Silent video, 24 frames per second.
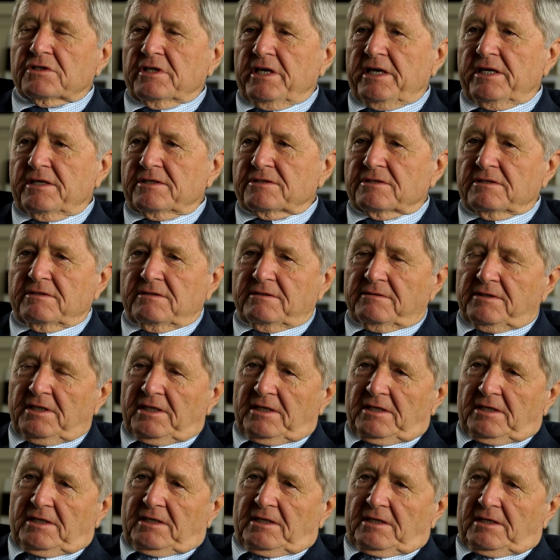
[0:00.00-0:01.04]
things are
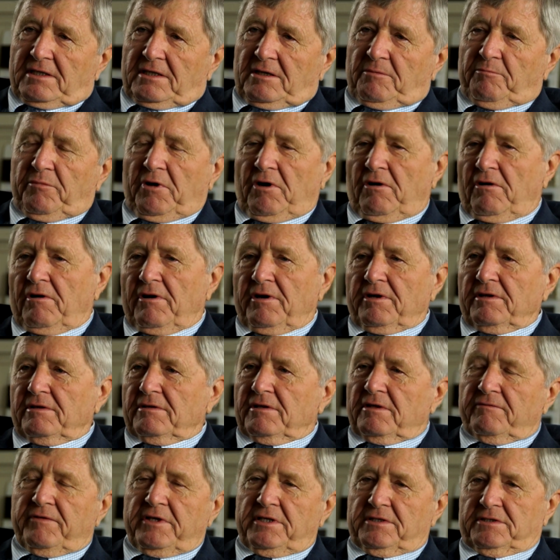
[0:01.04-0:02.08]
a part
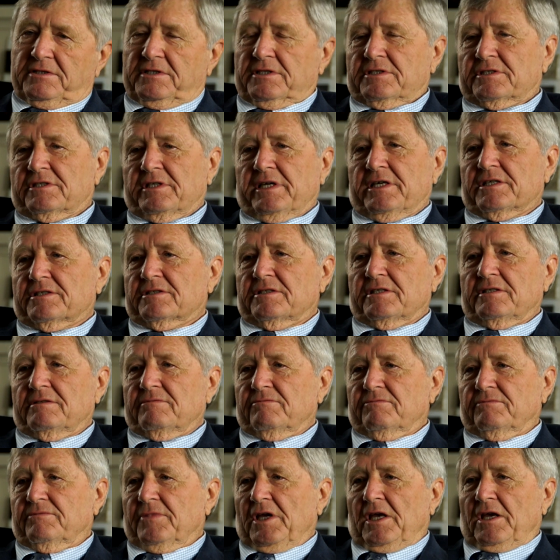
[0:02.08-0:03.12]
of his success that
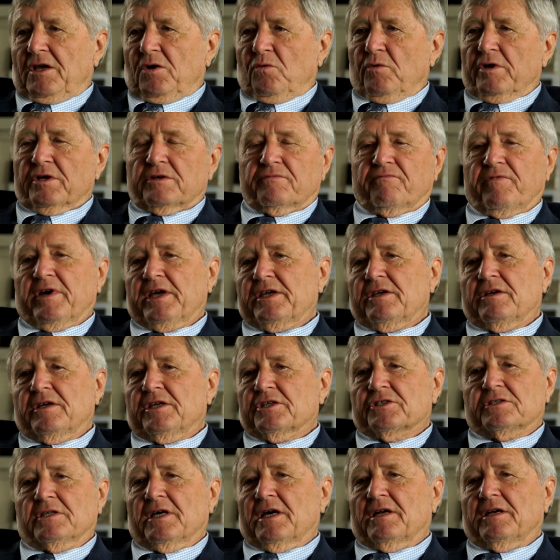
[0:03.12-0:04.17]
where failure
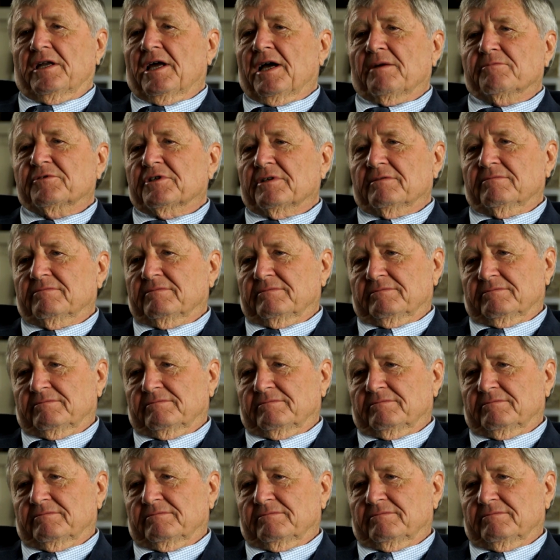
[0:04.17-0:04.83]
is not an option.